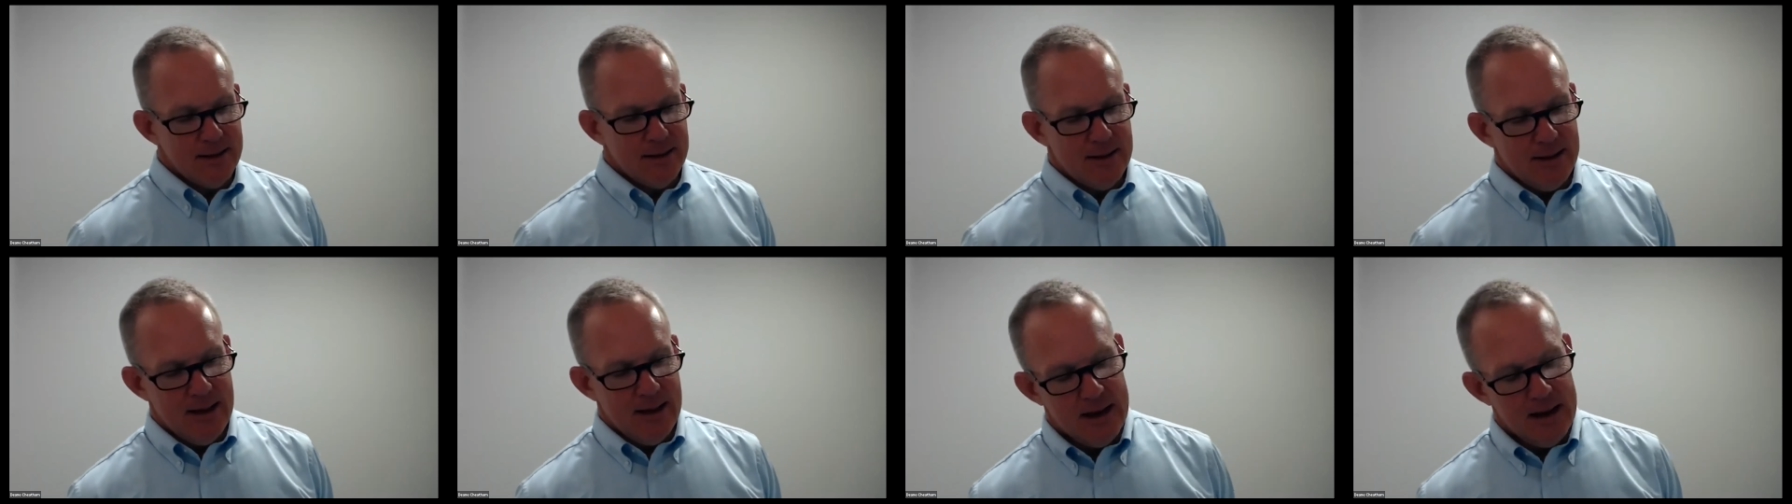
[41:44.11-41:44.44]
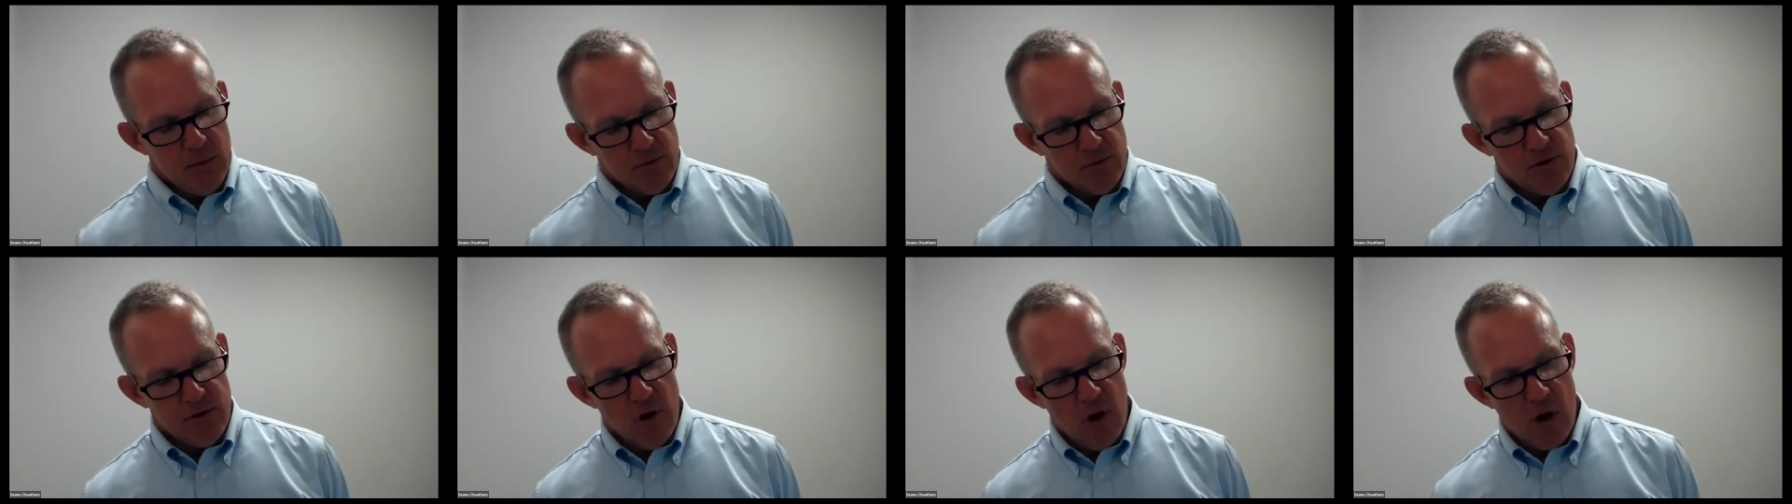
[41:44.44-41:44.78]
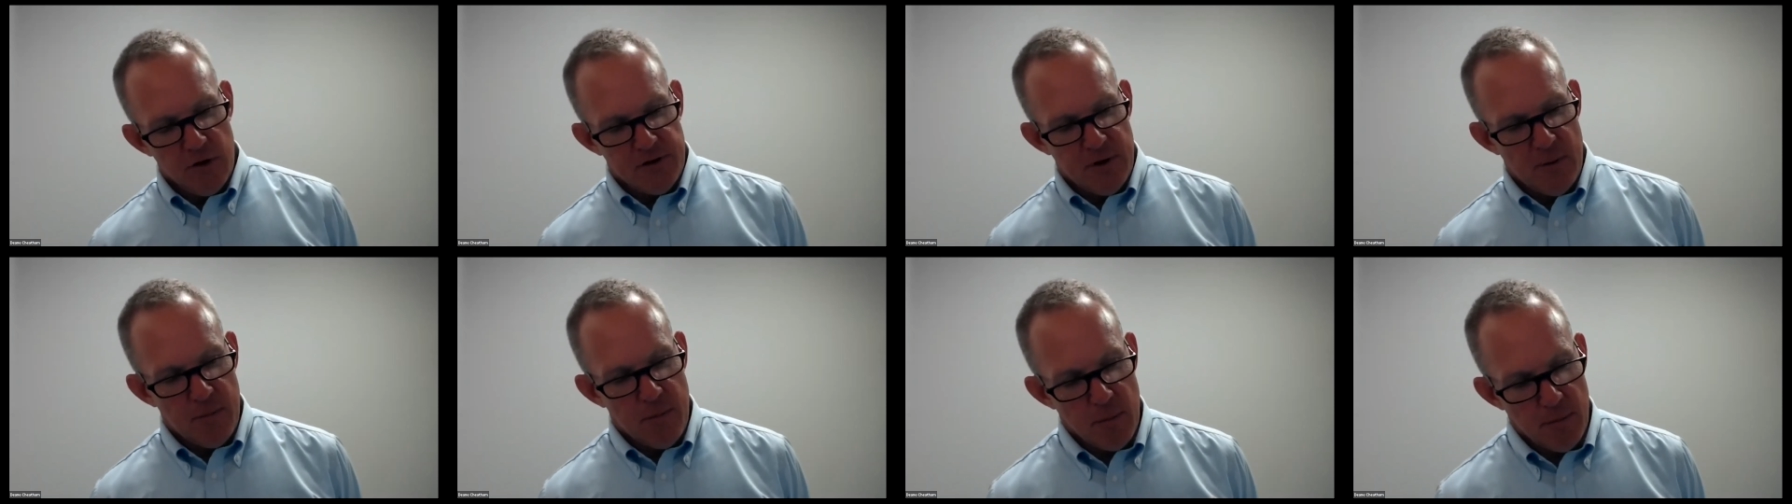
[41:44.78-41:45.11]
and it was called
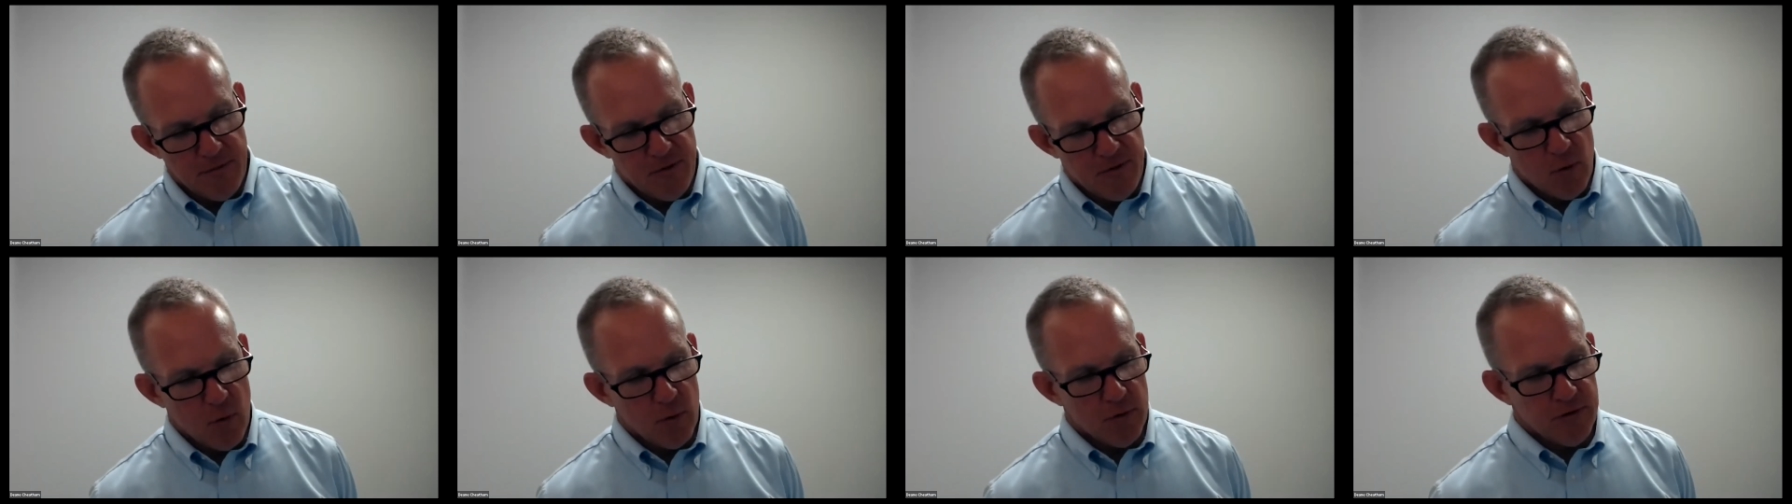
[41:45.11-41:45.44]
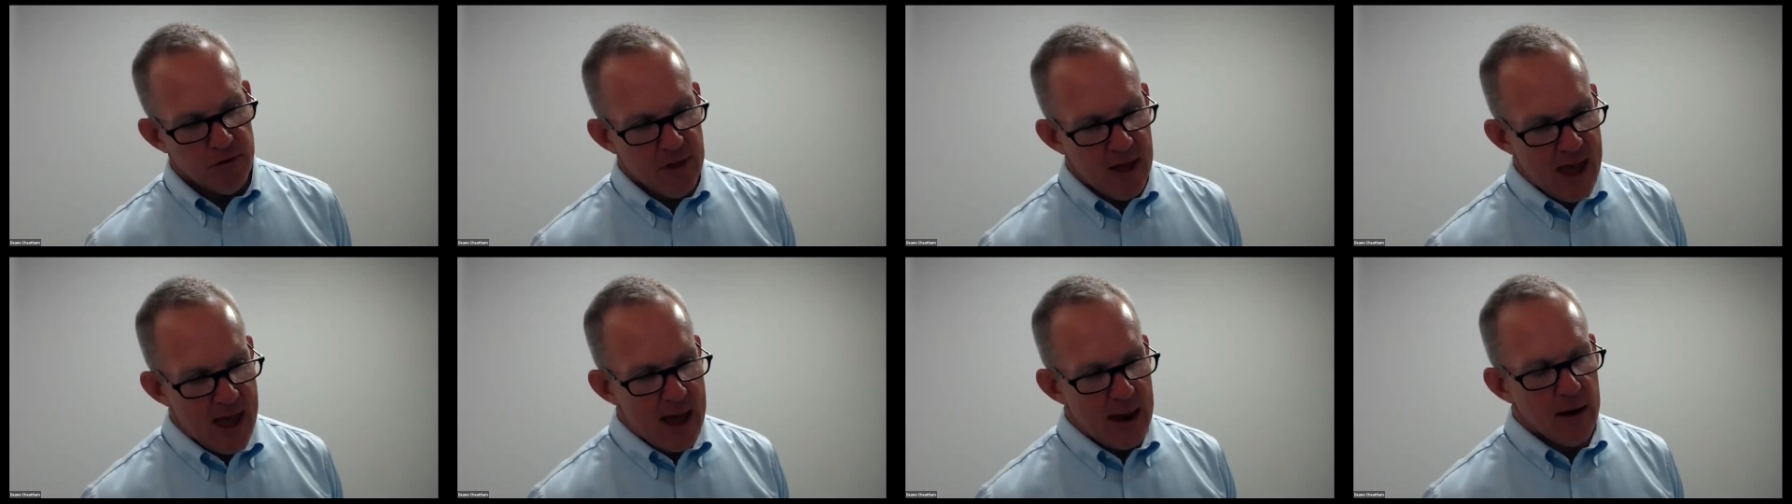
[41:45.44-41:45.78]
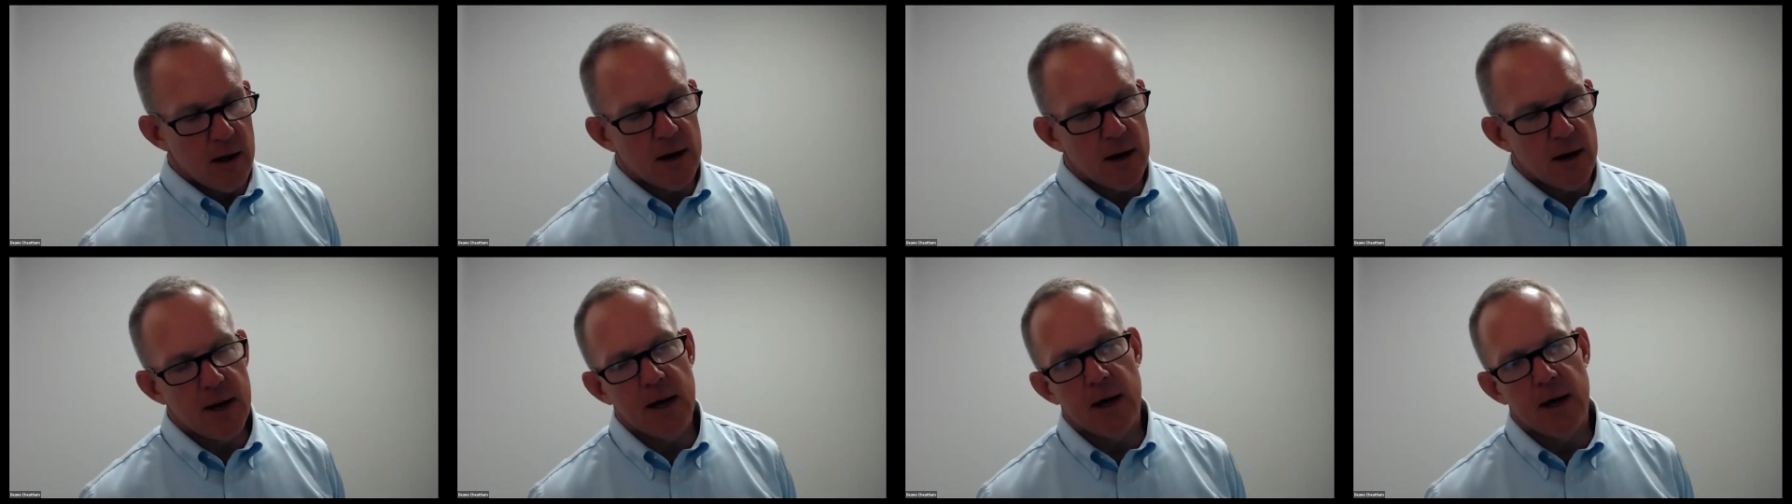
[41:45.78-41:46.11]
something before it was that,
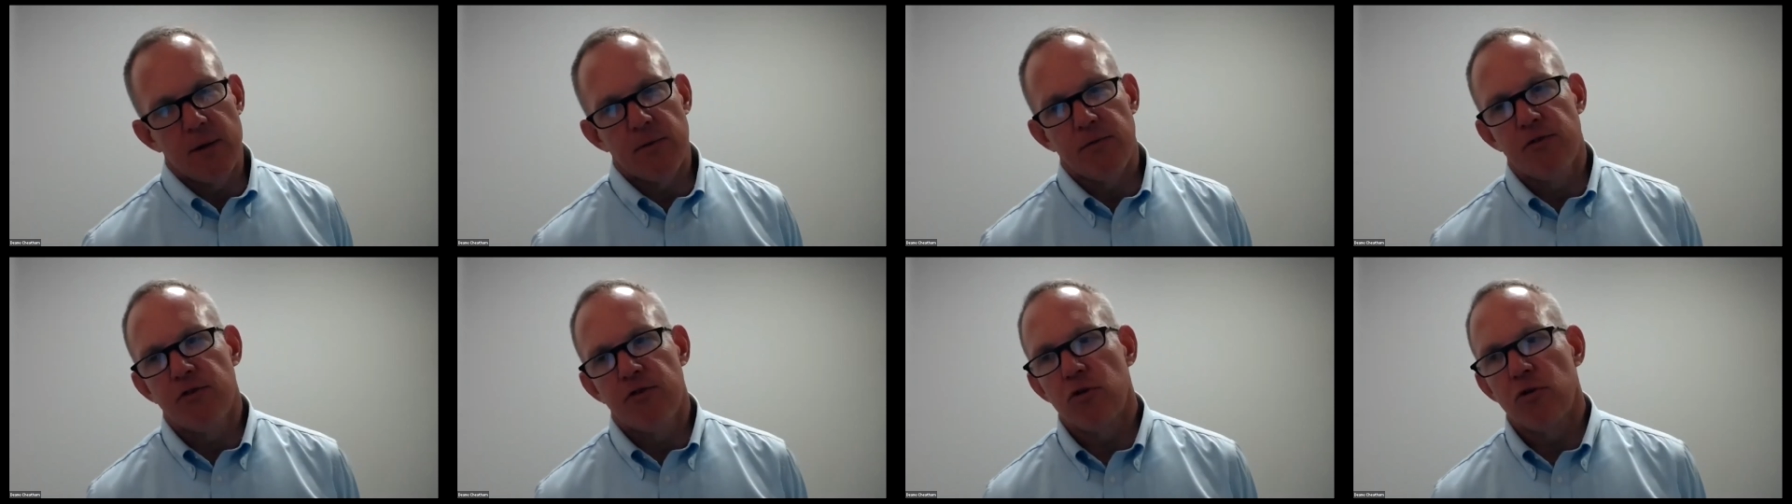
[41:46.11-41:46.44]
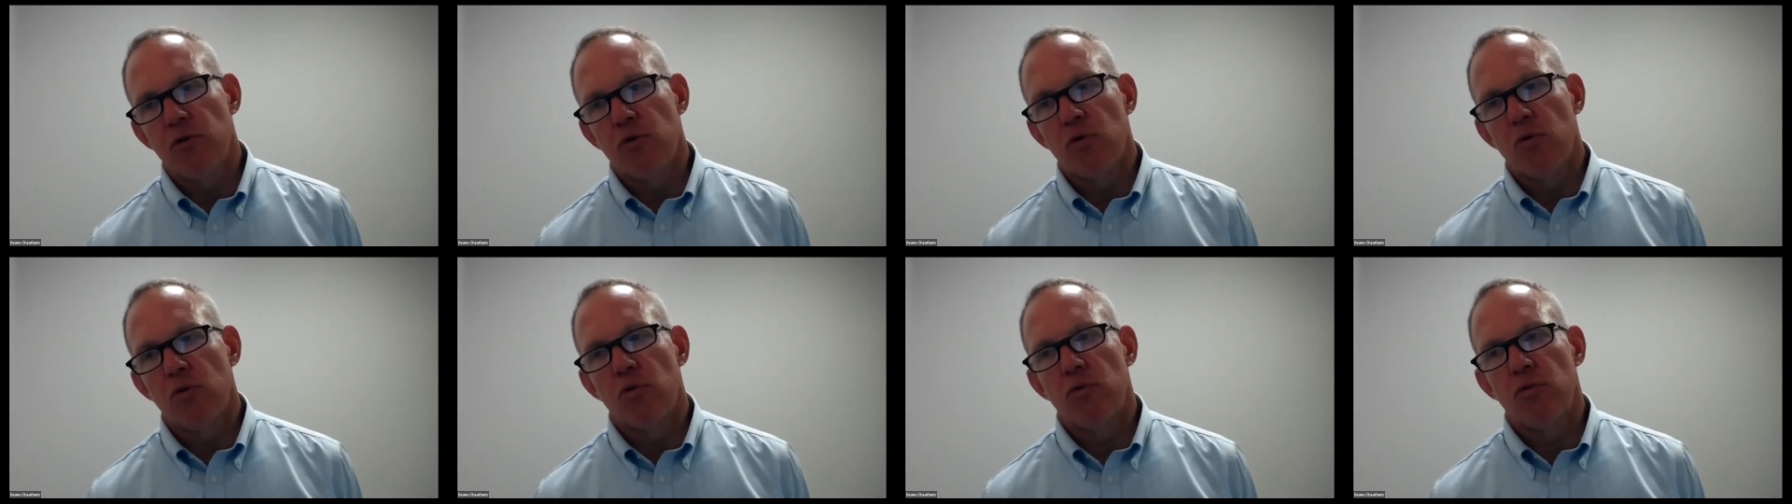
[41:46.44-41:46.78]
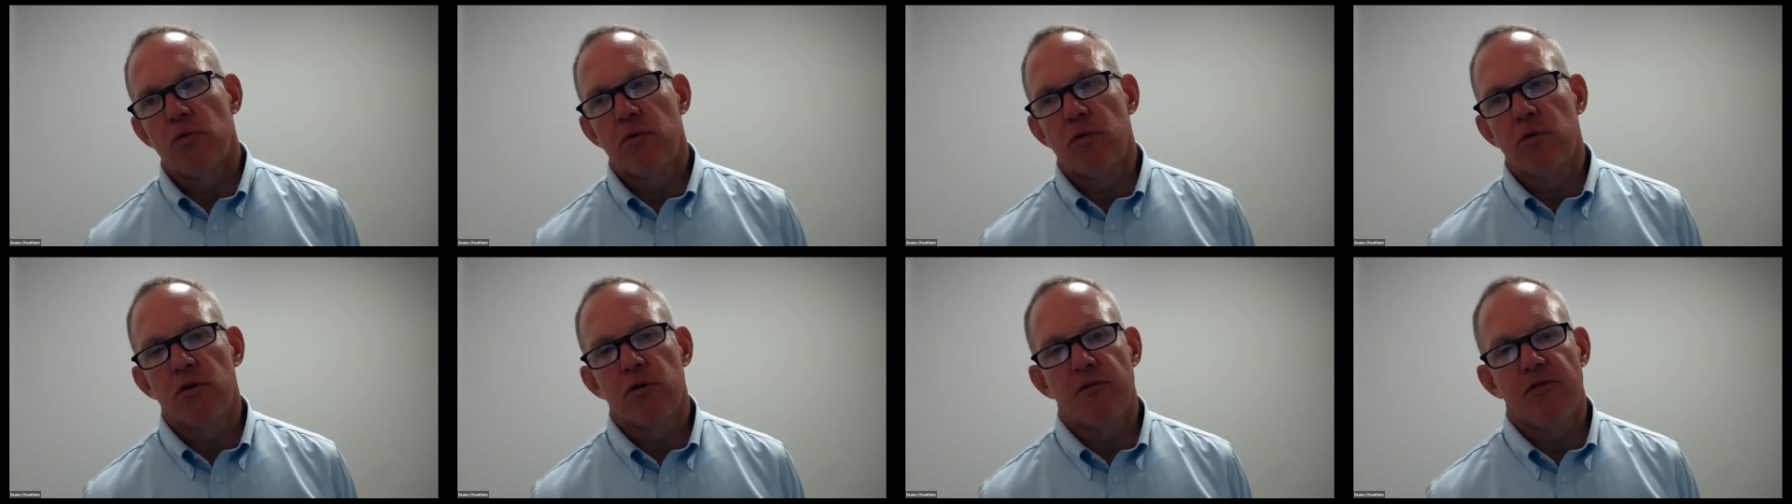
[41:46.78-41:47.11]

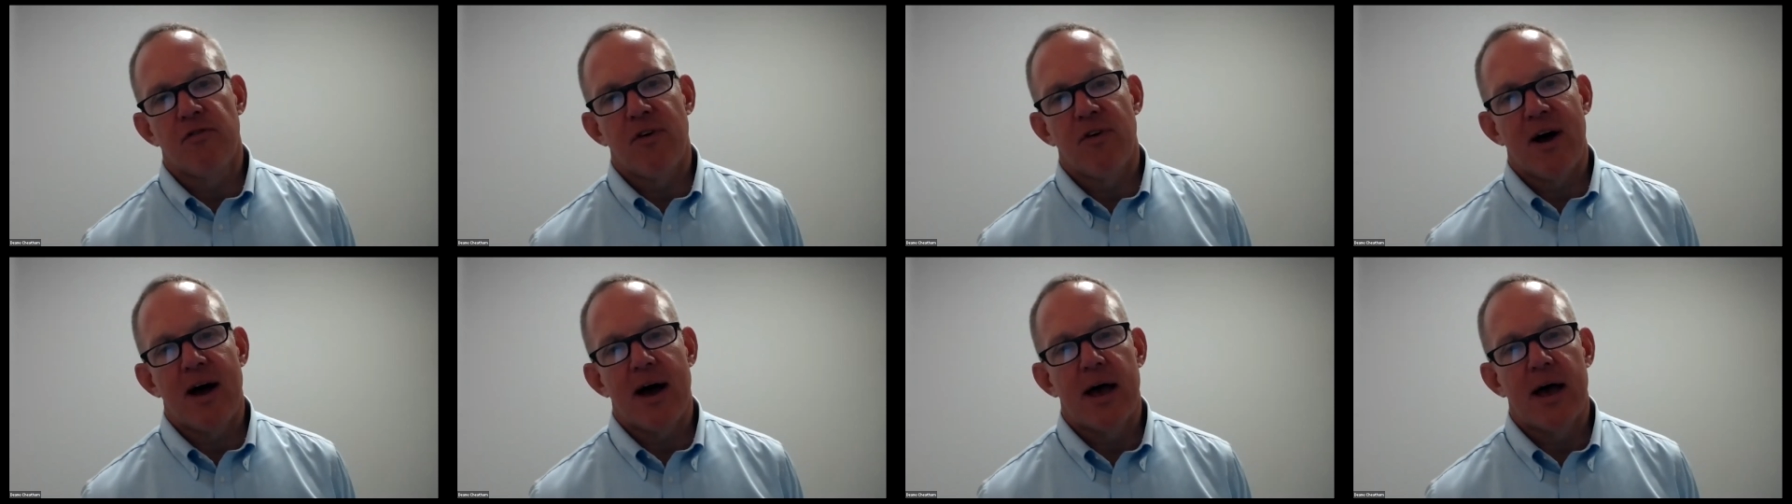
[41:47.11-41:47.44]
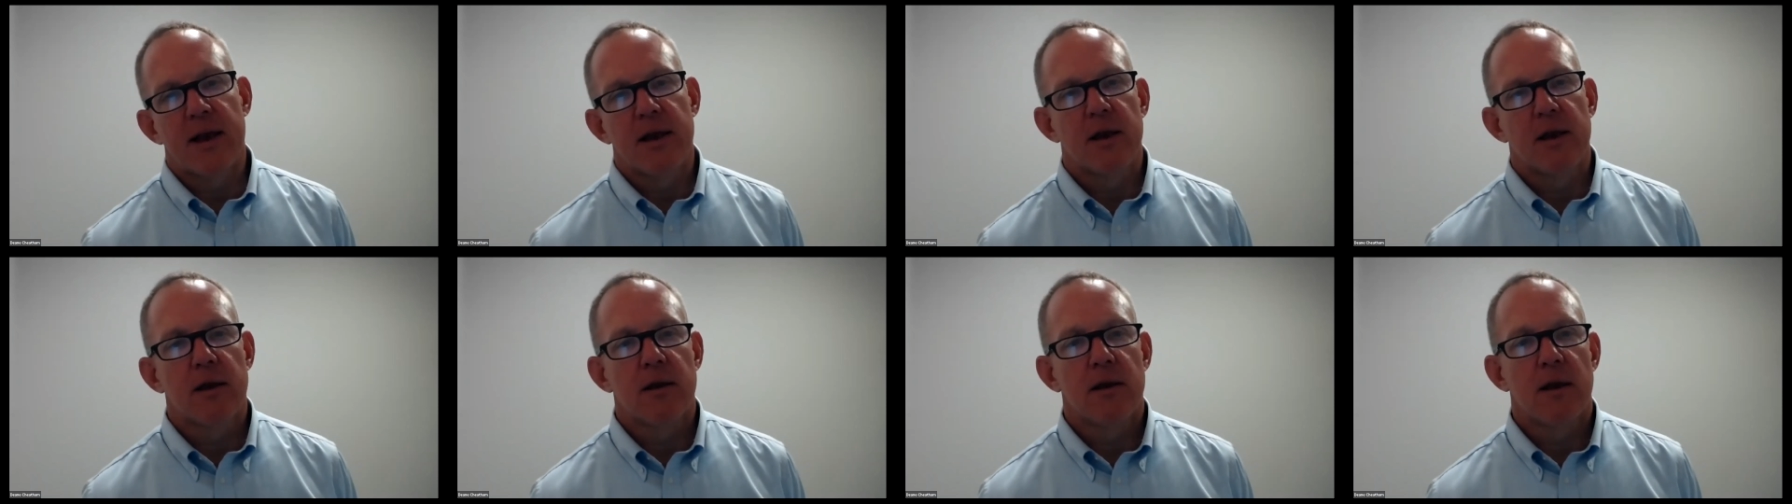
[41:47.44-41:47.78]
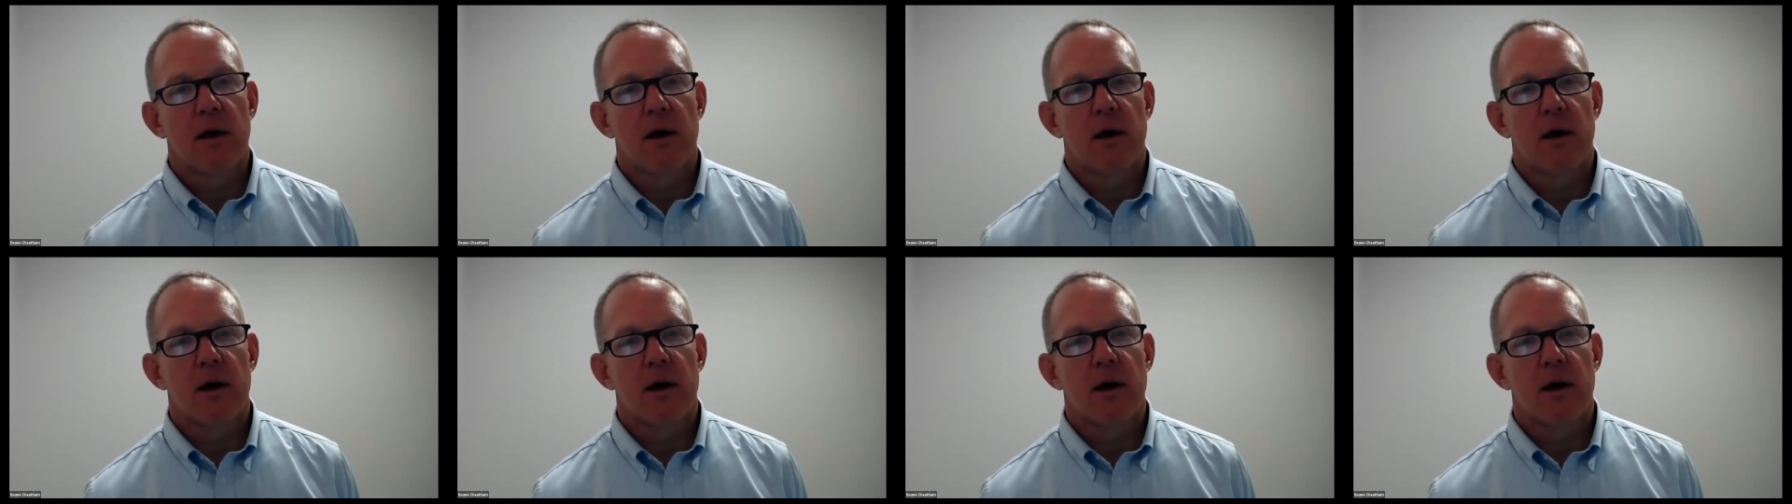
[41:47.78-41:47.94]
to find